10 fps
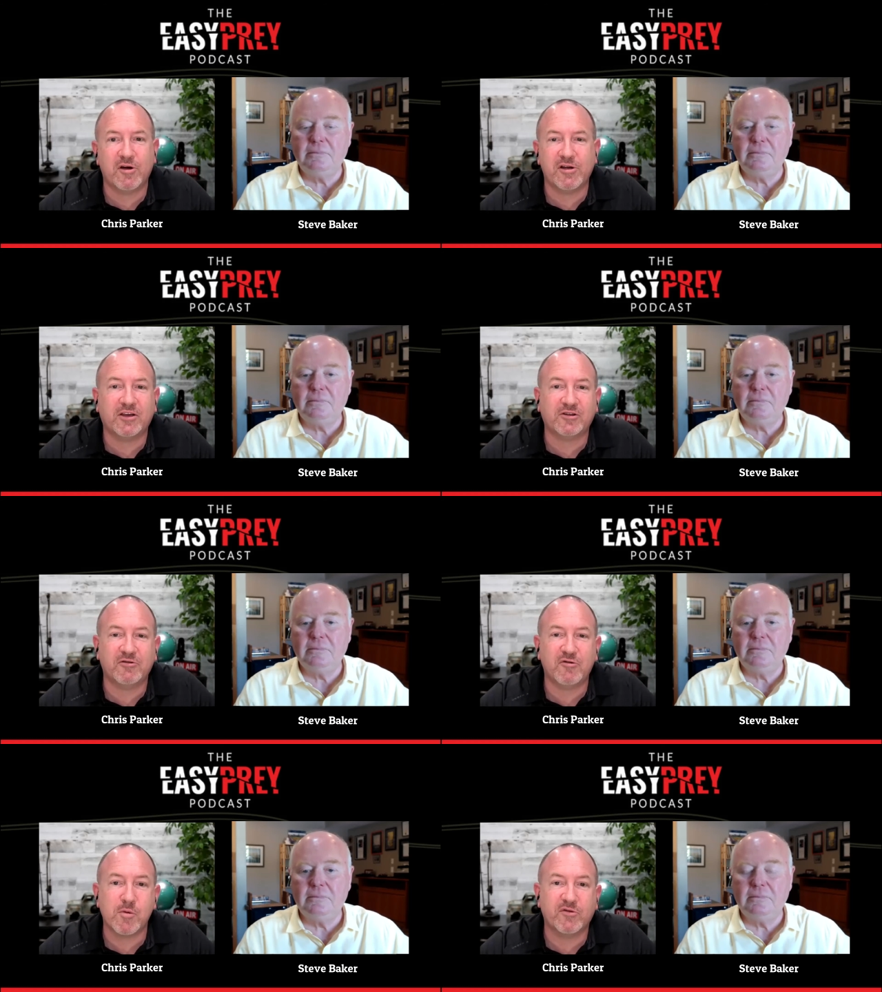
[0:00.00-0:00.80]
Speaker 1: as
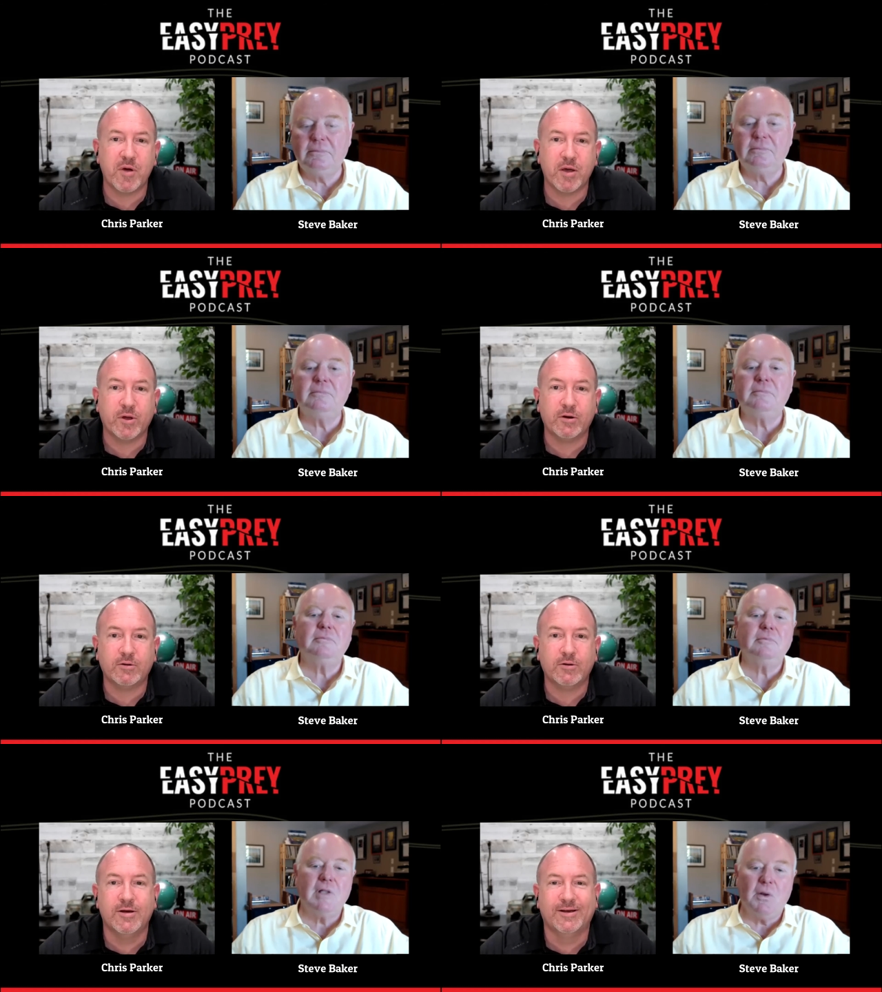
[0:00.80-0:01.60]
a form of payment.
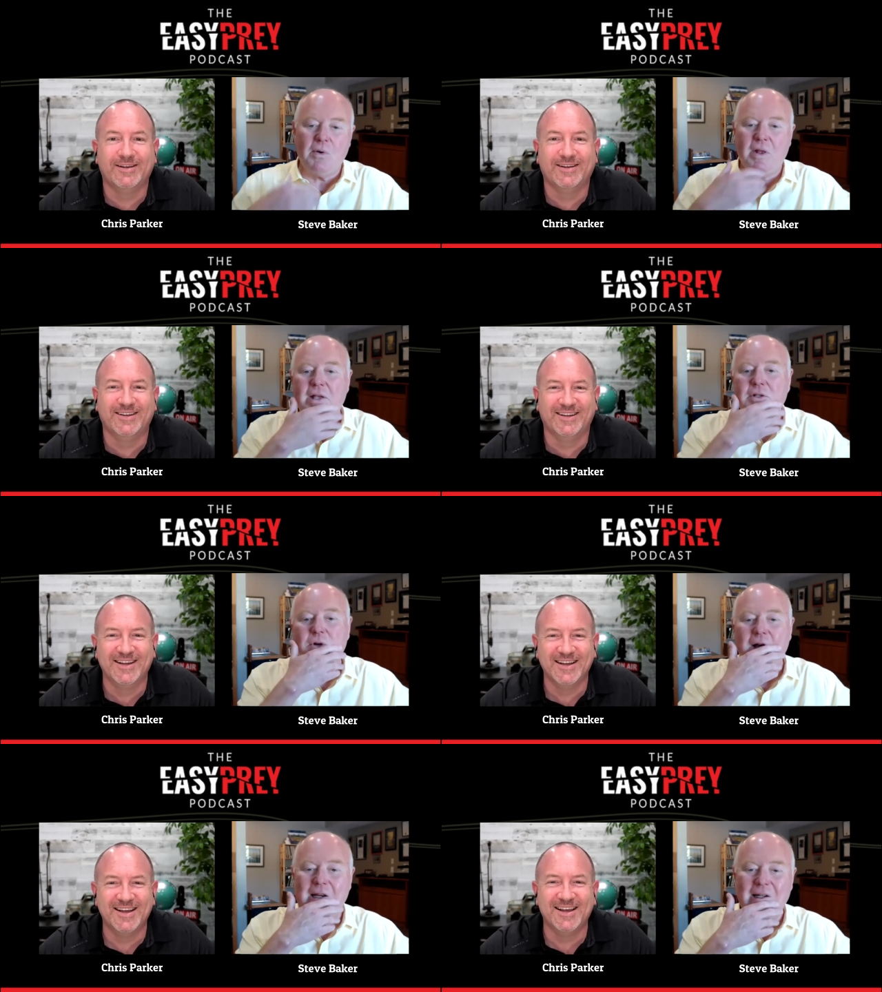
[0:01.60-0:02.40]
Speaker 2: Well,
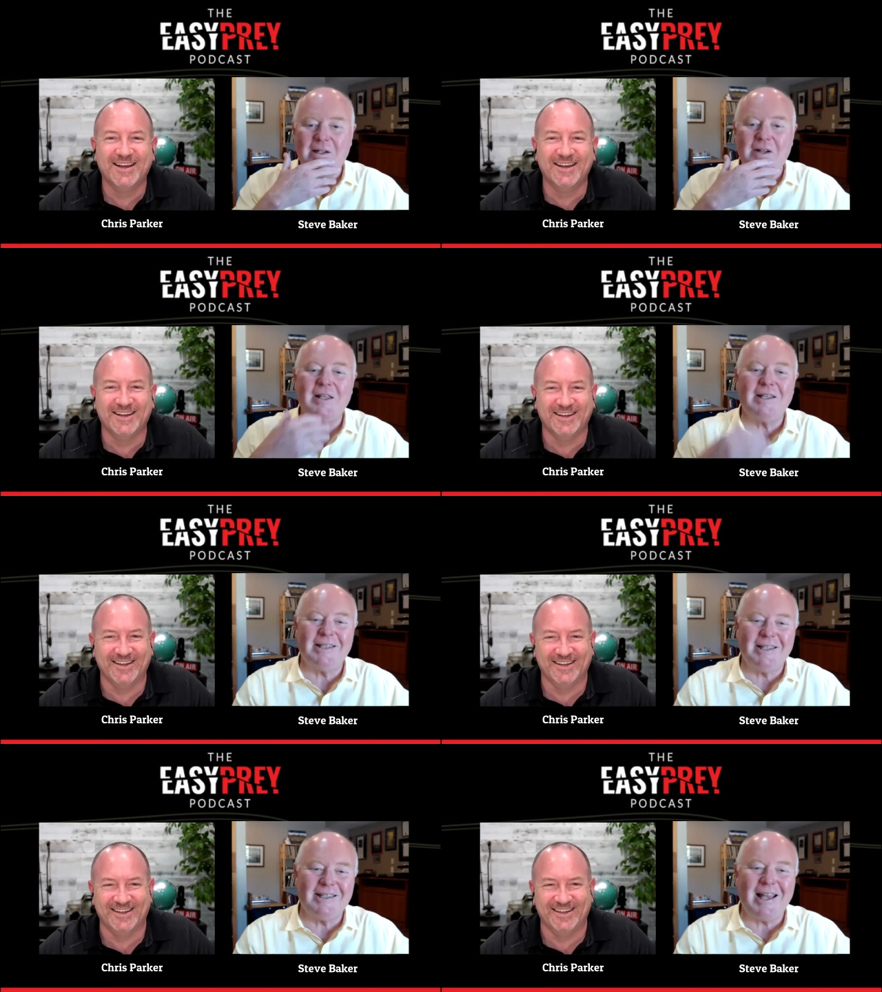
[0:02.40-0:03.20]
that's right. No,
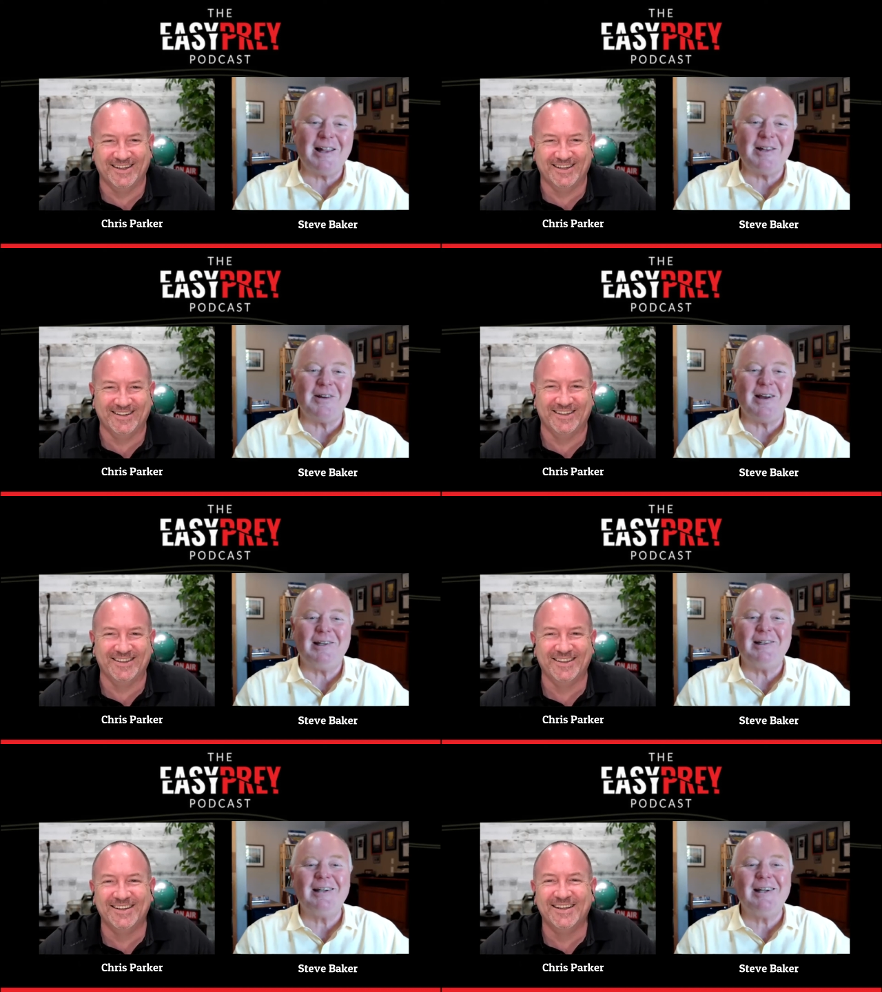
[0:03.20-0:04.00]
that's exactly
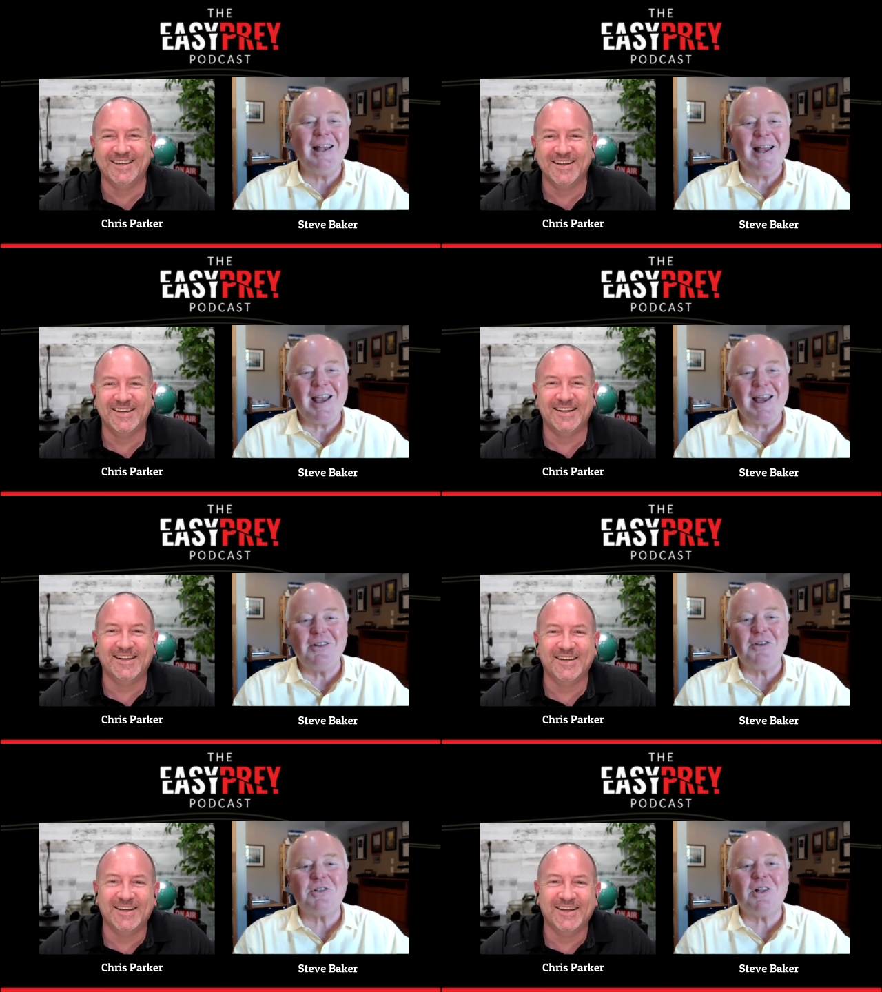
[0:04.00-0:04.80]
right.
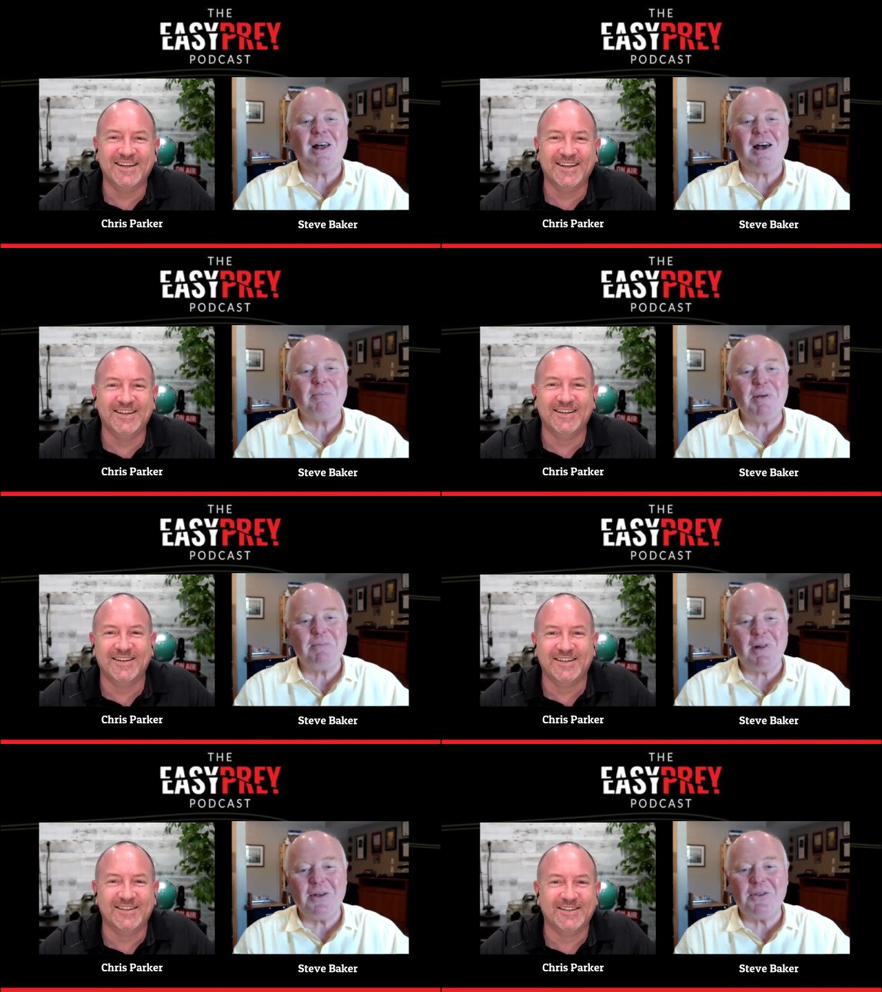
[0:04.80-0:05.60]
And there's a lot of
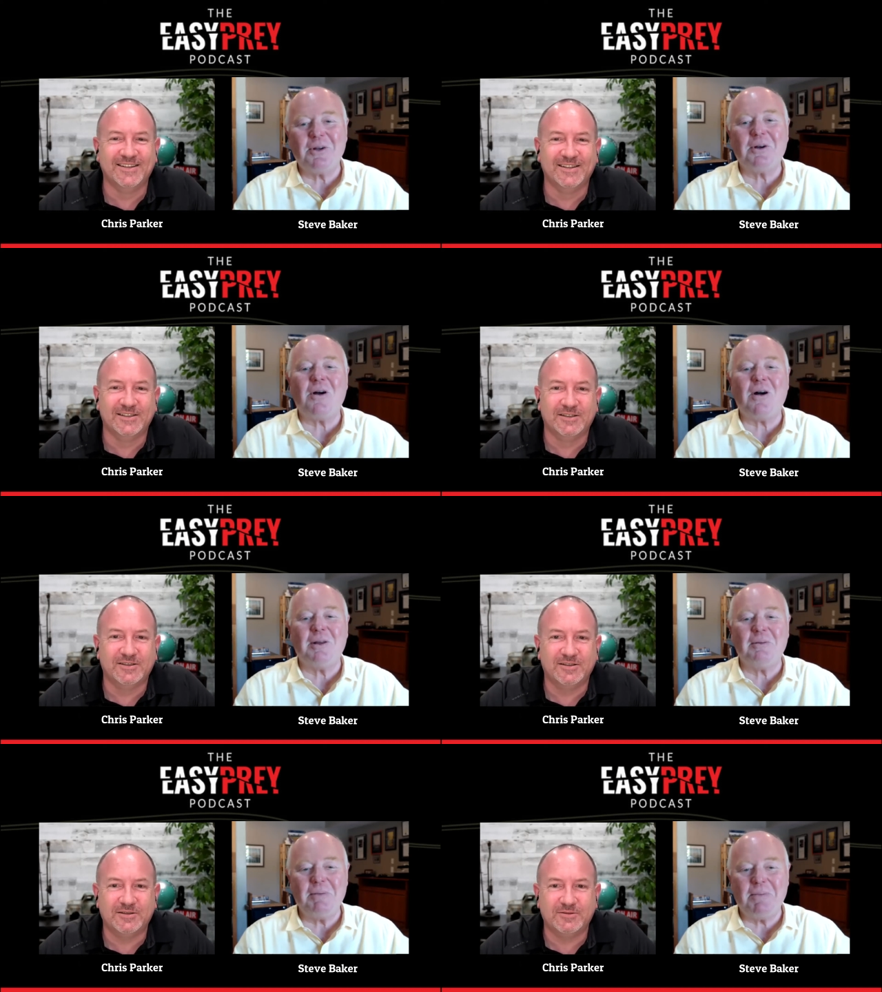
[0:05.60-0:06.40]
people out there
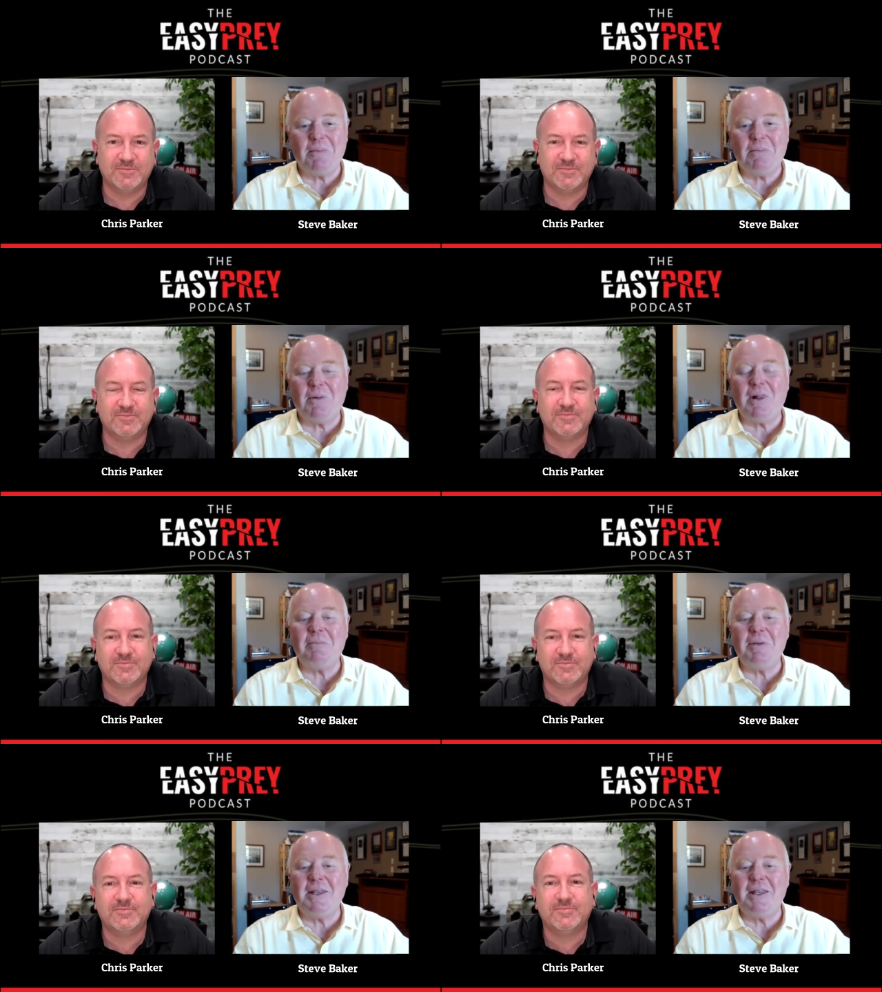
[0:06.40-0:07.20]
calling people
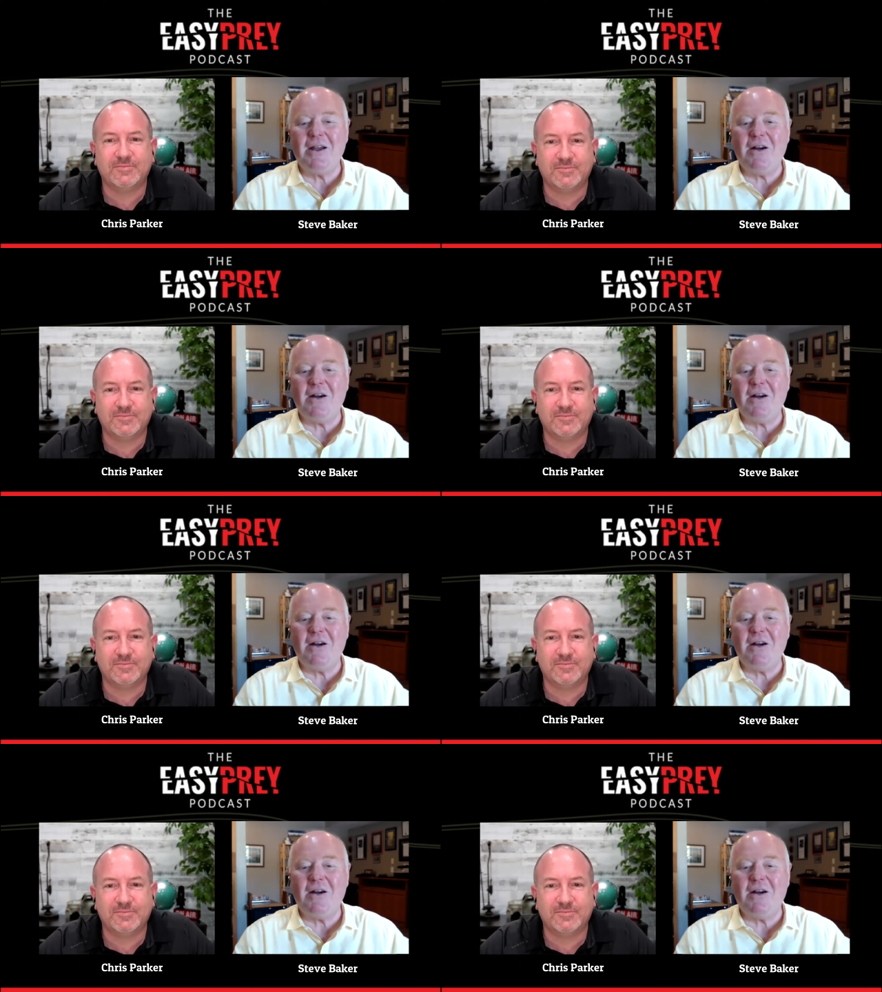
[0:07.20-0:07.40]
claiming they